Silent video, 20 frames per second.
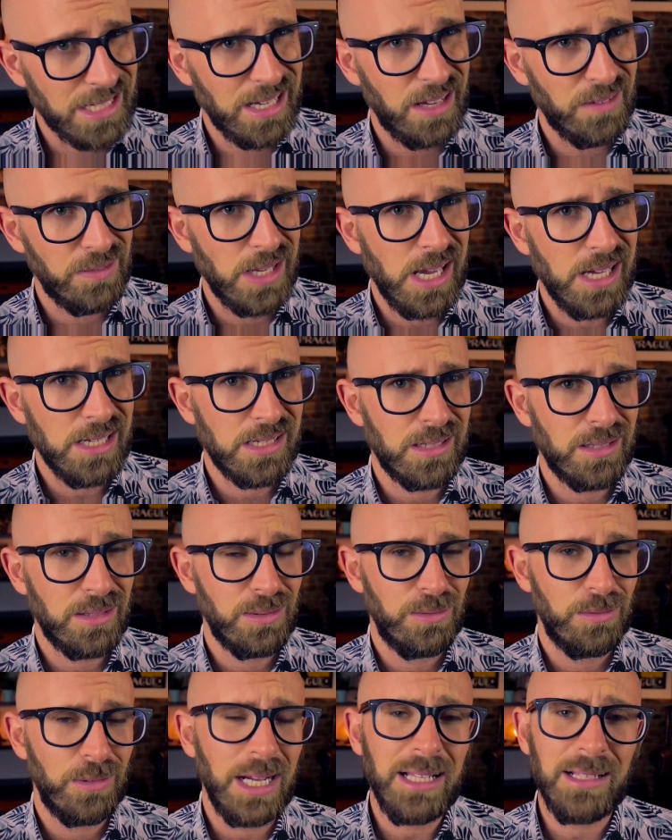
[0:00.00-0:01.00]
enough yet?
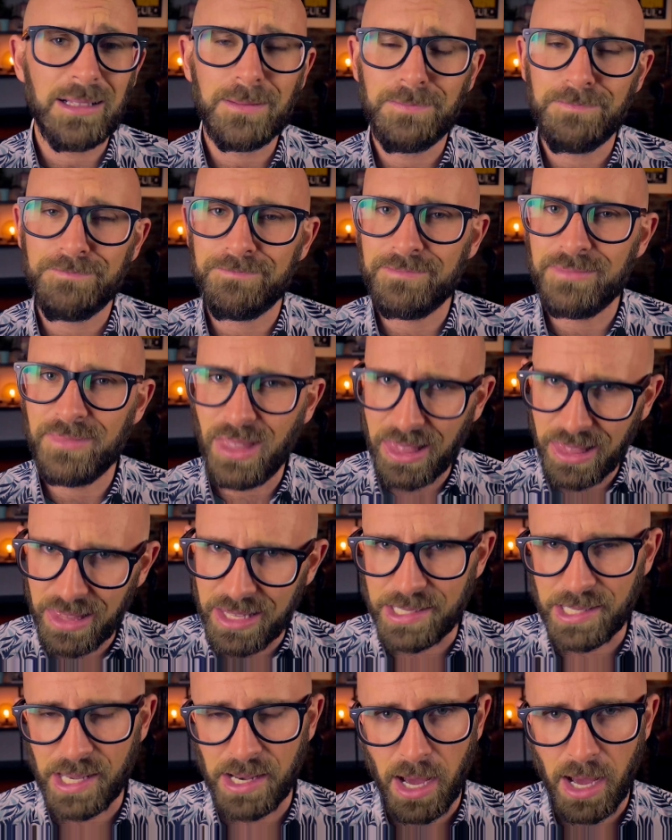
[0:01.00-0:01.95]
Well, listen